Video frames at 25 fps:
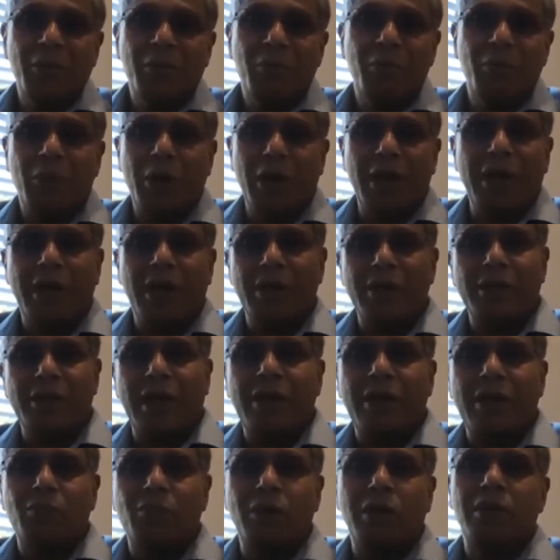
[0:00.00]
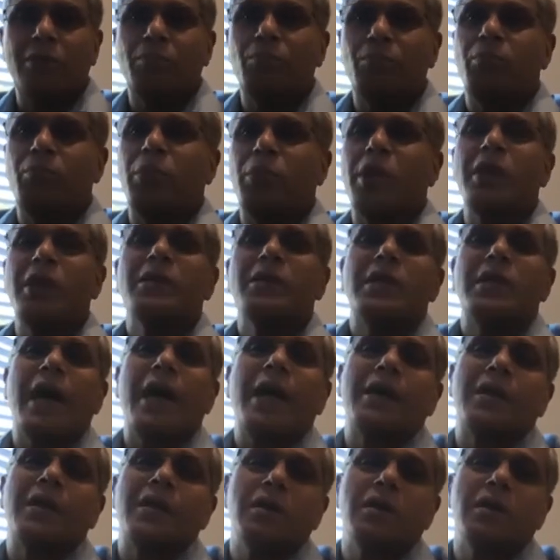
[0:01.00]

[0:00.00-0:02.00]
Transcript: brain that will bring that